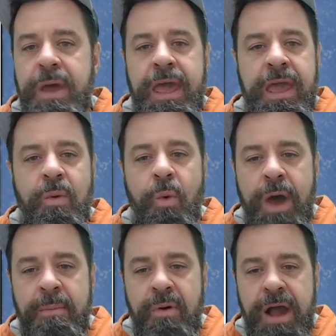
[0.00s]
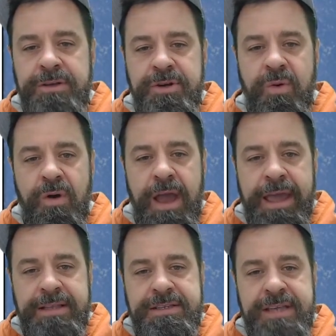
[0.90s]
a web browser where I
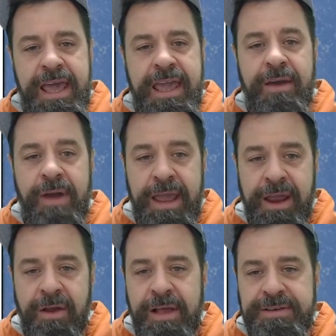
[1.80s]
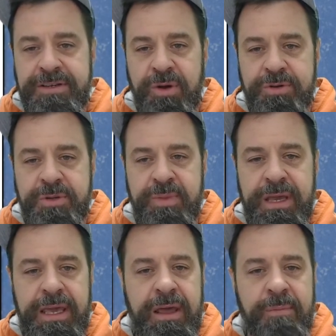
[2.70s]
can say right here, as I told you
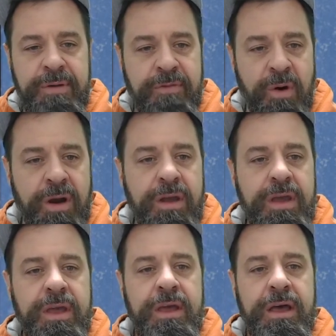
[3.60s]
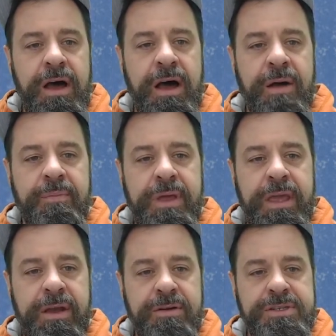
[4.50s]
before,
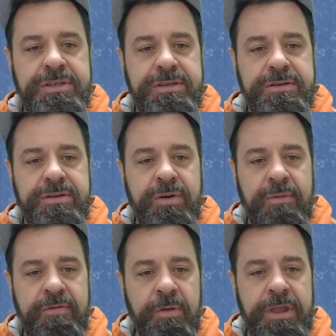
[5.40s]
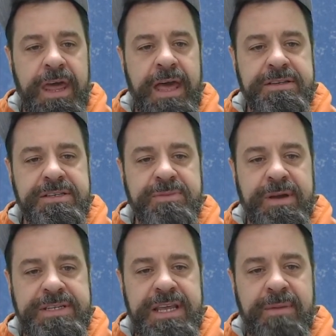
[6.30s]
here's who I'm folding as. This is my
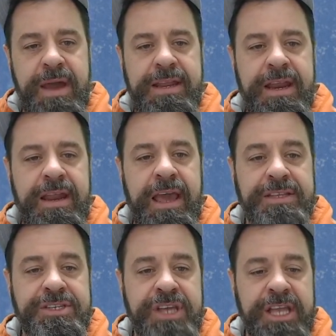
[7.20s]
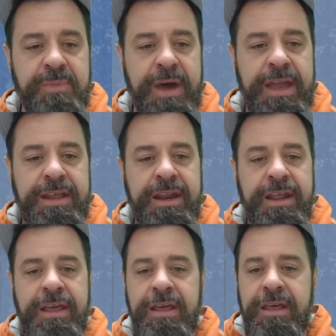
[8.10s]
team identity. I can change my
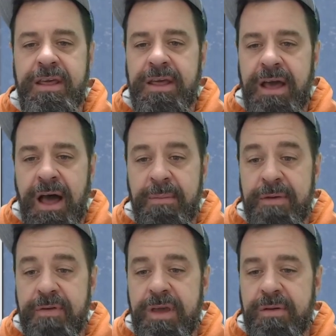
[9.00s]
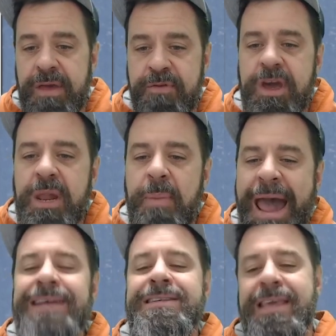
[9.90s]
identity. If you get a
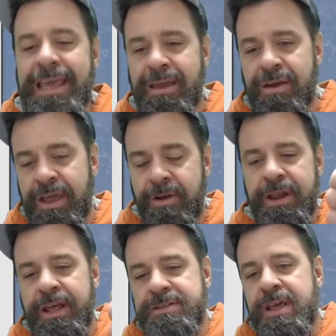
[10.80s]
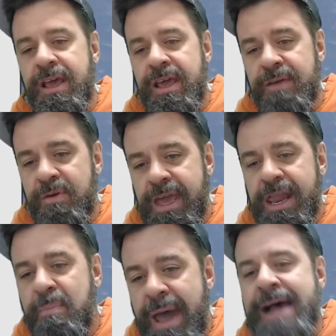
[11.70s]
passkey, here it is. You get a
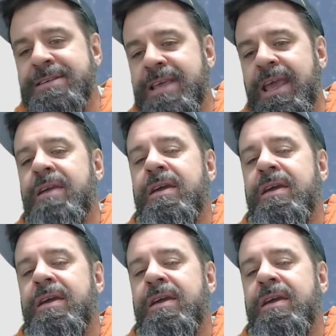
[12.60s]
passkey.